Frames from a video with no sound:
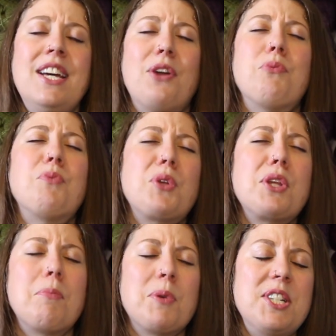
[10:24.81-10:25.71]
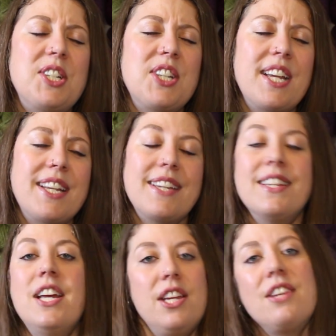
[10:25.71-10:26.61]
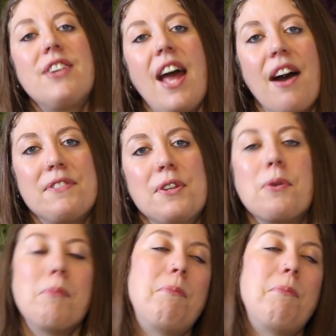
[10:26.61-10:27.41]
I'd really appreciate it. You don't have to,